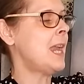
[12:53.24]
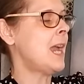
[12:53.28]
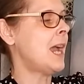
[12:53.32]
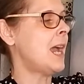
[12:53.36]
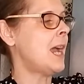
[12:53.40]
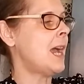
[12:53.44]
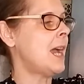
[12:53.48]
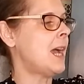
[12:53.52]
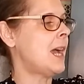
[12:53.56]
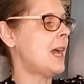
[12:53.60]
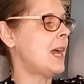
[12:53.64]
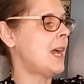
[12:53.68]

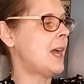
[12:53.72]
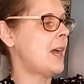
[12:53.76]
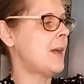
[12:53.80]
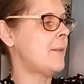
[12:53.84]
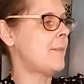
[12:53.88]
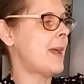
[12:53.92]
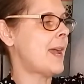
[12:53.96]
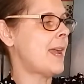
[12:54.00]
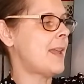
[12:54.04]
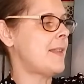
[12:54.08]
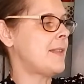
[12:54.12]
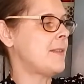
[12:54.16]

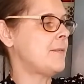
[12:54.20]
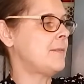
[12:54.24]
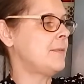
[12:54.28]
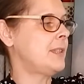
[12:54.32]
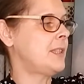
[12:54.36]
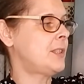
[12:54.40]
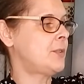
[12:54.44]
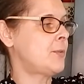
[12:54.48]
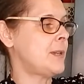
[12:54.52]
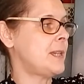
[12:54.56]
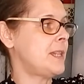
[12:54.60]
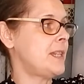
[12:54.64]
and there
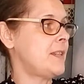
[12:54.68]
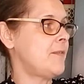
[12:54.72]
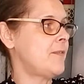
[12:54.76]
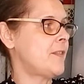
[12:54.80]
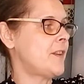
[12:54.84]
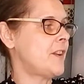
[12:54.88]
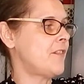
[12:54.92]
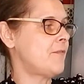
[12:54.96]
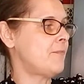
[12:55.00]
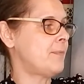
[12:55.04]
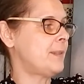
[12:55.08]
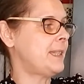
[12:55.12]
was
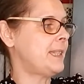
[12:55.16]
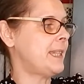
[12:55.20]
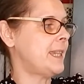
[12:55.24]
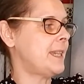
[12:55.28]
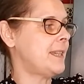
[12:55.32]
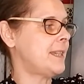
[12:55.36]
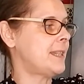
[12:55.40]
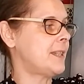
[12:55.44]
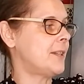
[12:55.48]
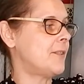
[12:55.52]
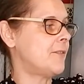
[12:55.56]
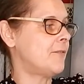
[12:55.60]

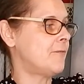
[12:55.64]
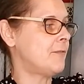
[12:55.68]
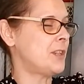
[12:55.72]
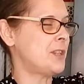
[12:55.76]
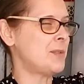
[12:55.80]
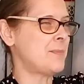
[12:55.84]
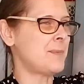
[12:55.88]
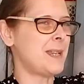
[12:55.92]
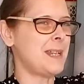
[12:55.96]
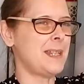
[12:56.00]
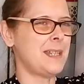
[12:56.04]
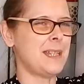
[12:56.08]
25% off,
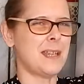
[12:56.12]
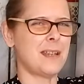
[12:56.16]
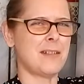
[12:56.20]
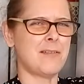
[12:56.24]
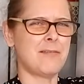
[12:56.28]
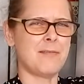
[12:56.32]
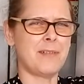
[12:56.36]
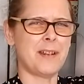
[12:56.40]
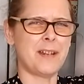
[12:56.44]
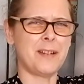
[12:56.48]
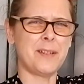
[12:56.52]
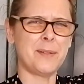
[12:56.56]
which made it
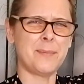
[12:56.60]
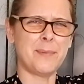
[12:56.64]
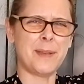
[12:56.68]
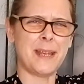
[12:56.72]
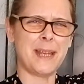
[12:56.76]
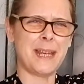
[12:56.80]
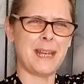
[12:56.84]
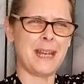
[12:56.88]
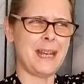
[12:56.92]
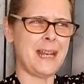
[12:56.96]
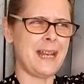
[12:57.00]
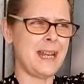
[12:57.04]
around
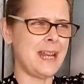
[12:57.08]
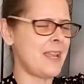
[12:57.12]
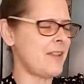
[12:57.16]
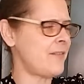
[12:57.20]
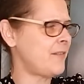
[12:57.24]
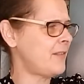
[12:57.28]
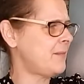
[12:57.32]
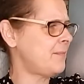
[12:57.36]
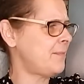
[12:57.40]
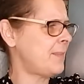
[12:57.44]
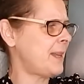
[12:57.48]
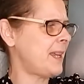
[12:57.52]
about
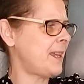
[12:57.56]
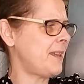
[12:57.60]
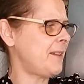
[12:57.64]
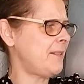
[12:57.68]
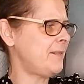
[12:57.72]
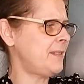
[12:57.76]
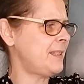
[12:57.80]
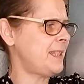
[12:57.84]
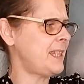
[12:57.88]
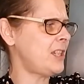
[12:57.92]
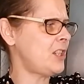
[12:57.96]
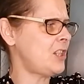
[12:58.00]

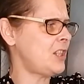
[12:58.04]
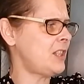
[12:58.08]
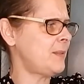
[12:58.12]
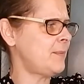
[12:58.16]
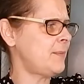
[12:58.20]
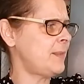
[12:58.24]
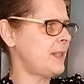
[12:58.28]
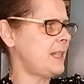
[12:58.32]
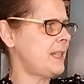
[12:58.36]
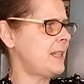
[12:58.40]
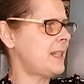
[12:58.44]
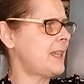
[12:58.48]
£11-ish,
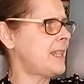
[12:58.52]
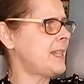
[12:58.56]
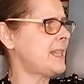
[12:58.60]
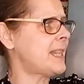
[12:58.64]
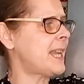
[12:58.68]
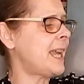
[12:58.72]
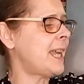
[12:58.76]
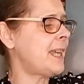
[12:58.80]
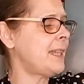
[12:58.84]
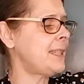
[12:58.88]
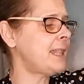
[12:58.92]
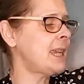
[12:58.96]
something like
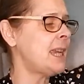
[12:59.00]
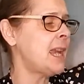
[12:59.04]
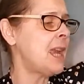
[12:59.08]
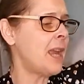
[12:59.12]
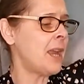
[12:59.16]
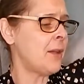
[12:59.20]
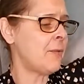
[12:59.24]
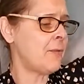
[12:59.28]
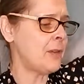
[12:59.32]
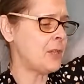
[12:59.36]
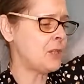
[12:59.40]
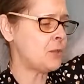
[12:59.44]
that,
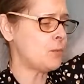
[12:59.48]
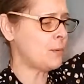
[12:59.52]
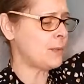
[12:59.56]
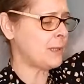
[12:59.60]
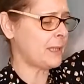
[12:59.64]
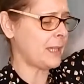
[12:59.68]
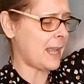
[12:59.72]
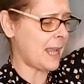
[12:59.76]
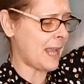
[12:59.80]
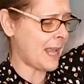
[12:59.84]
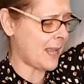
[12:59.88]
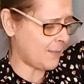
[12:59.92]
which
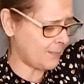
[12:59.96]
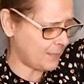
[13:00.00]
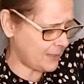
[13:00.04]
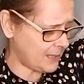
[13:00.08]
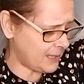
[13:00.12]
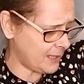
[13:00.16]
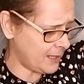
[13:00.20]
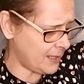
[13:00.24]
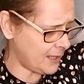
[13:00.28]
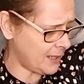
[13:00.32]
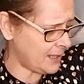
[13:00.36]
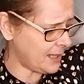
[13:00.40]
was
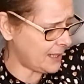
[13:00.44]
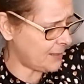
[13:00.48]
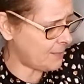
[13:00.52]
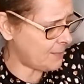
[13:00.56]
absolutely